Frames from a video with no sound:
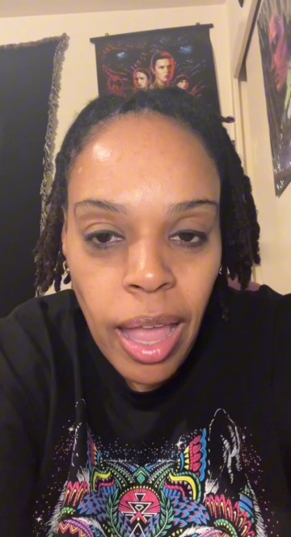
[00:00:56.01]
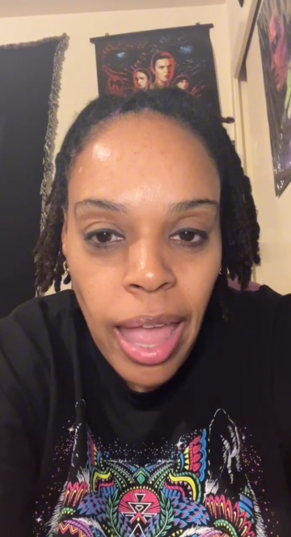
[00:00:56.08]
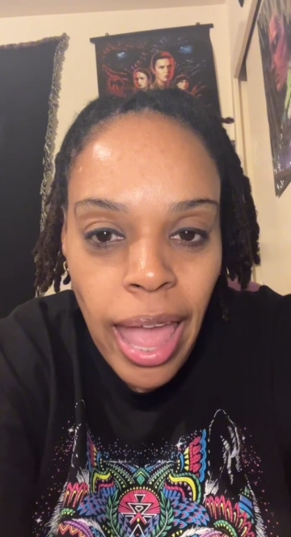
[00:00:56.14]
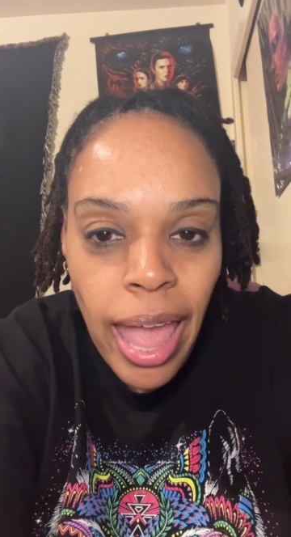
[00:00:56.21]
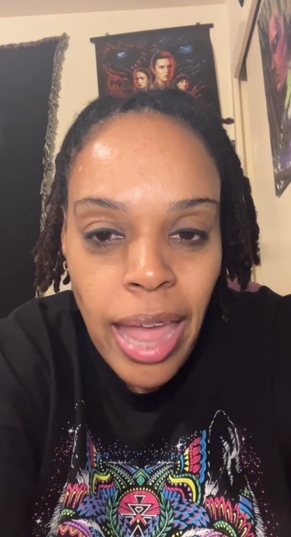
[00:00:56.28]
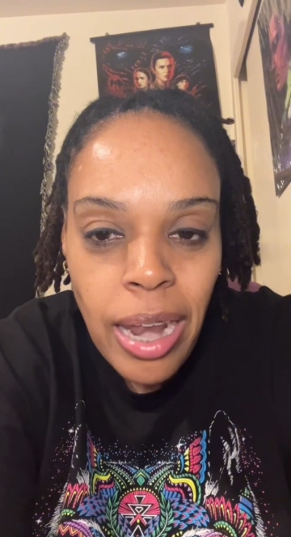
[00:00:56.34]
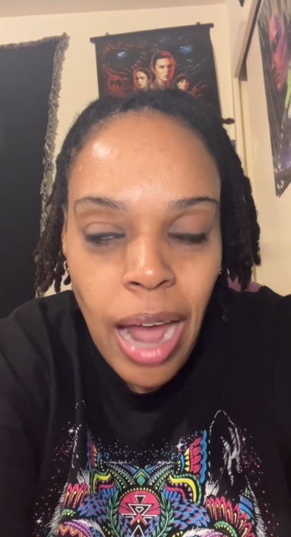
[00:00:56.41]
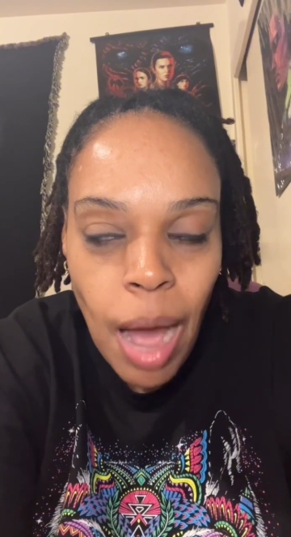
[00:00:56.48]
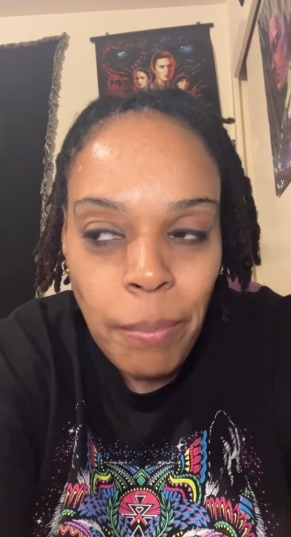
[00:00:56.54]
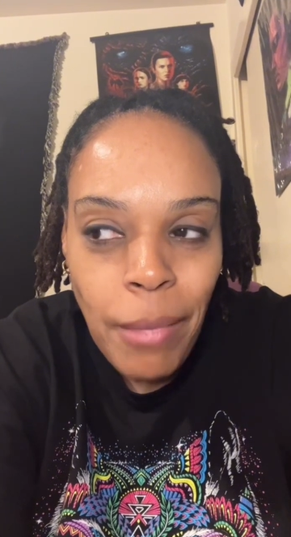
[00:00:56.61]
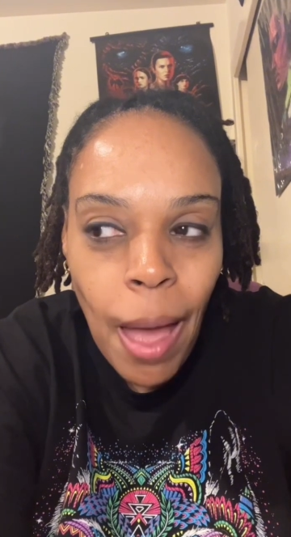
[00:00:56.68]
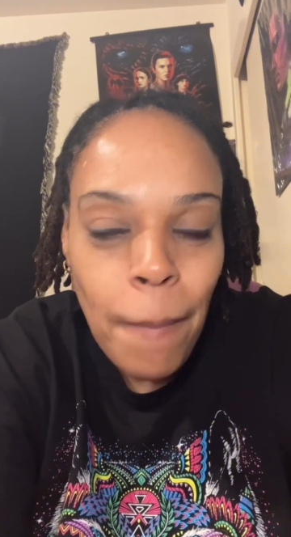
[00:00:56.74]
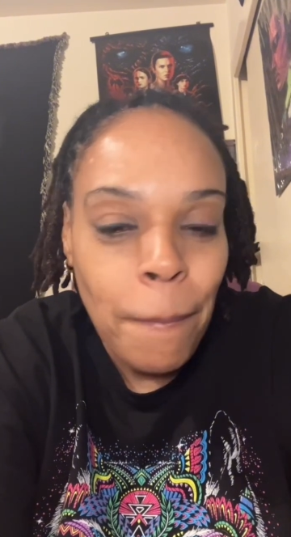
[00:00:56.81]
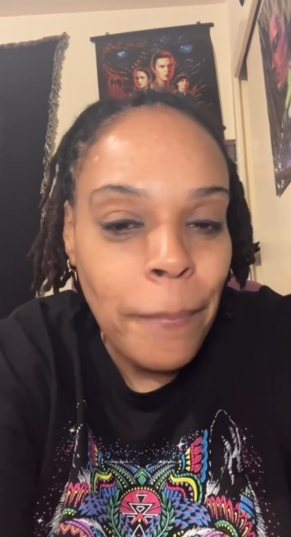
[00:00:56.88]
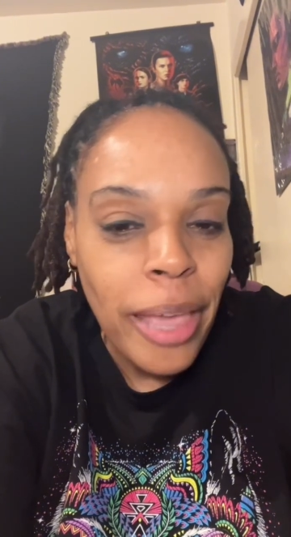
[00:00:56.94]
And I'm
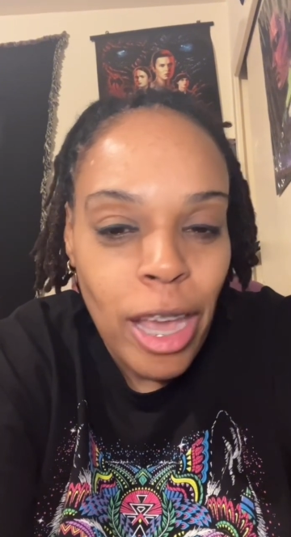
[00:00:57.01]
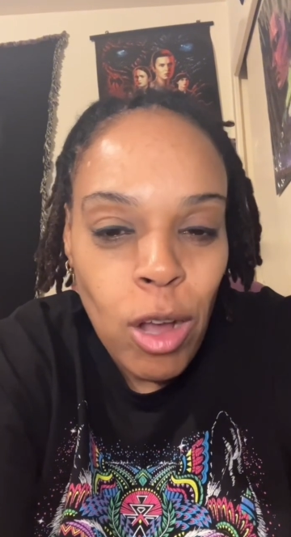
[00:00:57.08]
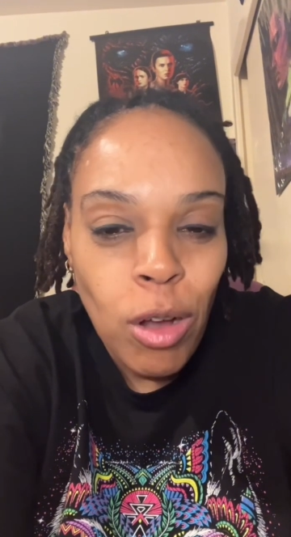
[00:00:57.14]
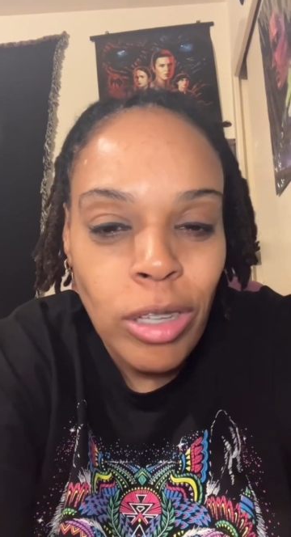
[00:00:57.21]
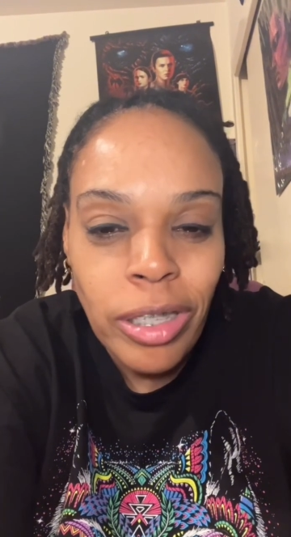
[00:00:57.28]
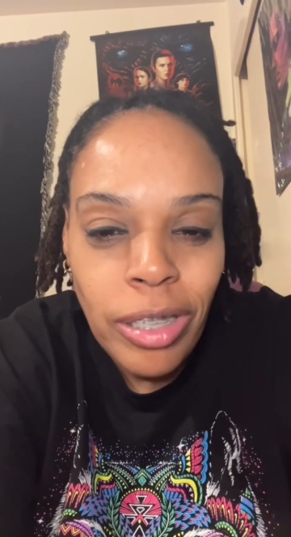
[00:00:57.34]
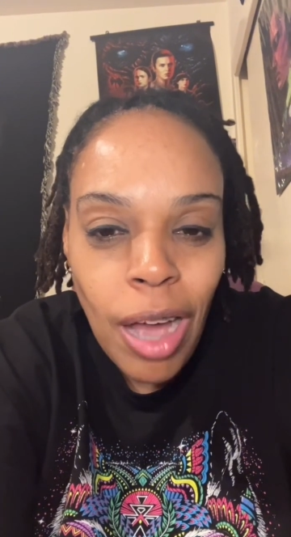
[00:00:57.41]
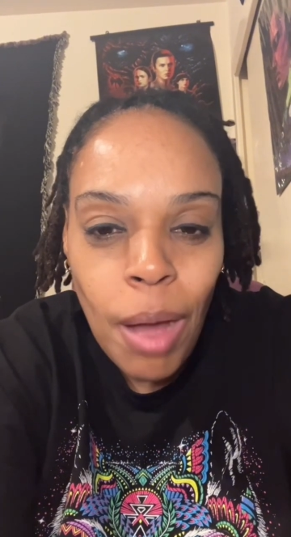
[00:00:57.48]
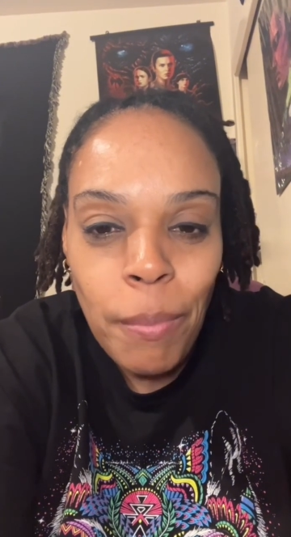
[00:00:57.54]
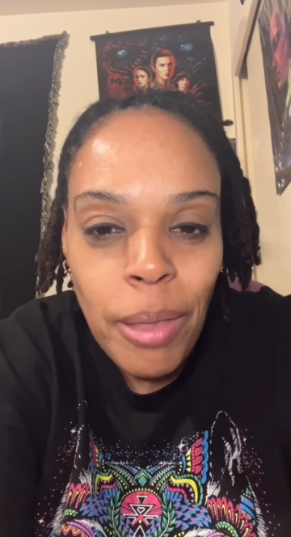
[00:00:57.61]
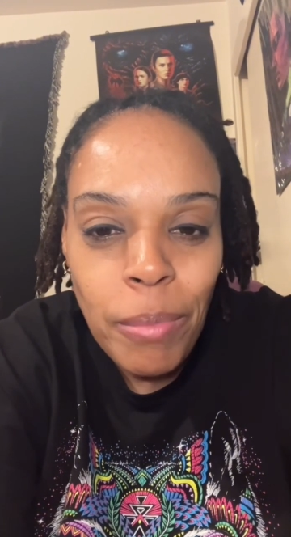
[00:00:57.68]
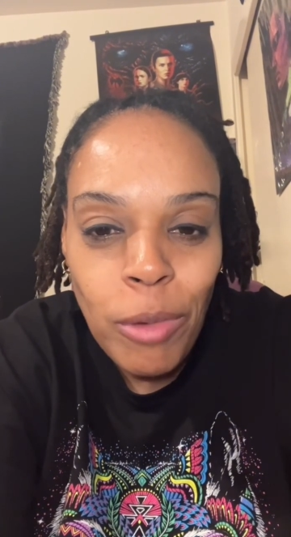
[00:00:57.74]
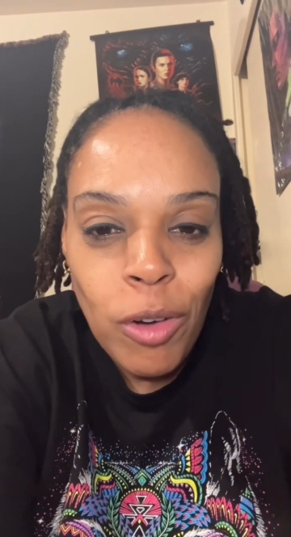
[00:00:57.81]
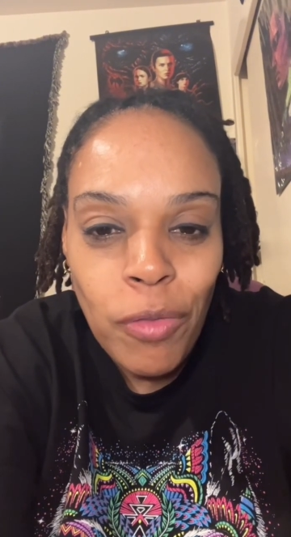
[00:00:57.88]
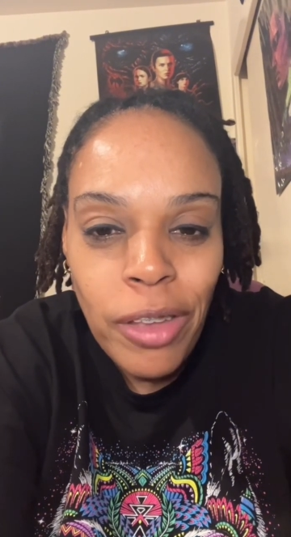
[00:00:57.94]
not big on zombie
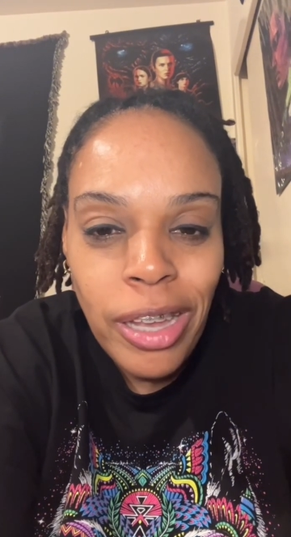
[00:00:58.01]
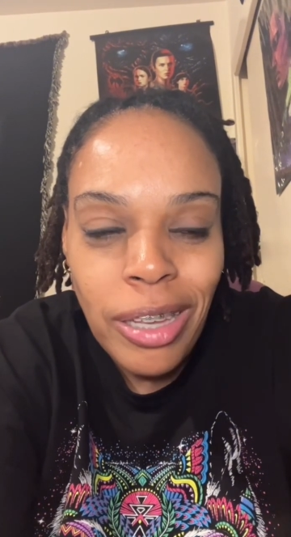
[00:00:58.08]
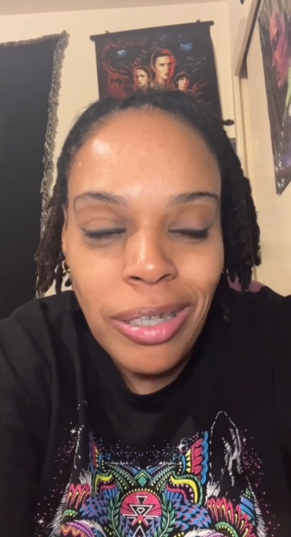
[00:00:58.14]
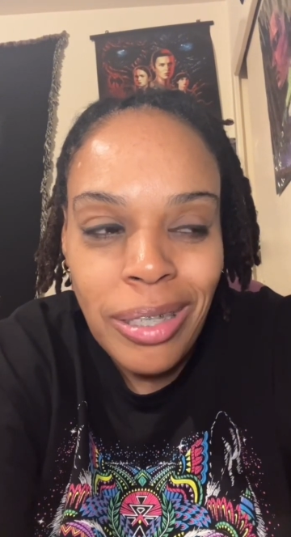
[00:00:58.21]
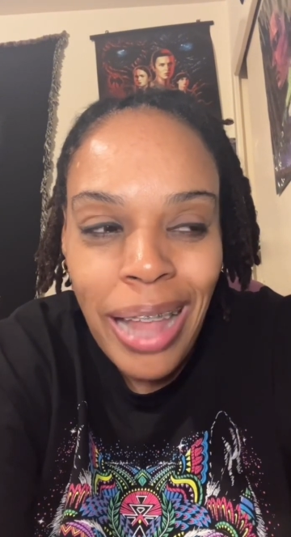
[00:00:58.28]
movies.